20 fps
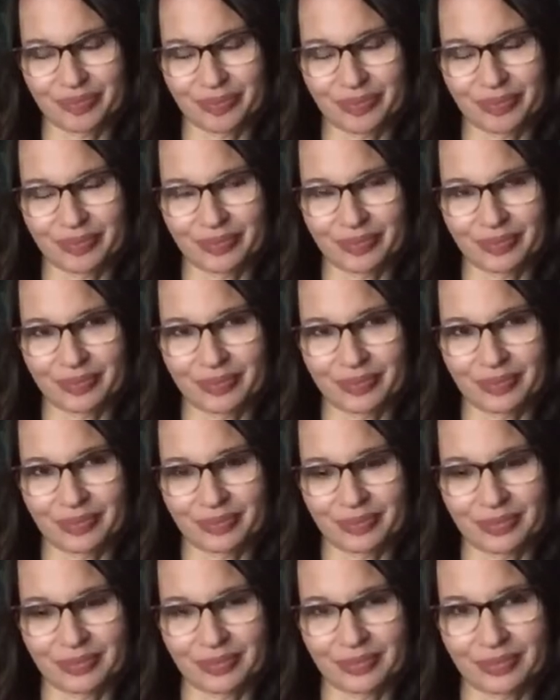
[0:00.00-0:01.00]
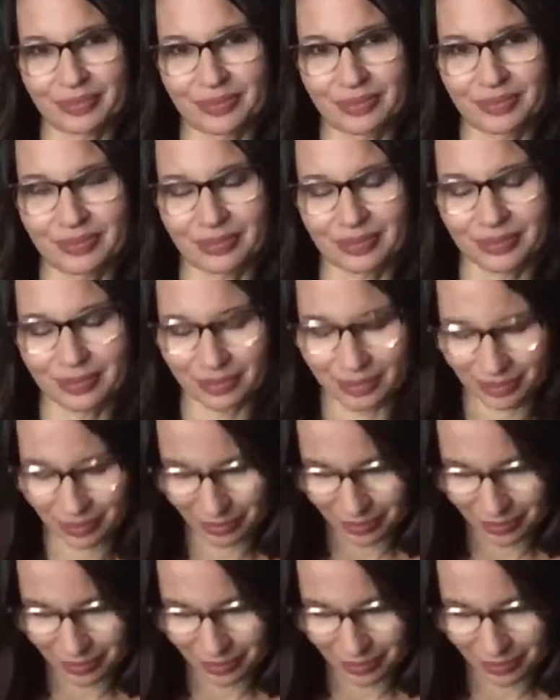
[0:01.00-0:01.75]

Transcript: Nobody speaks.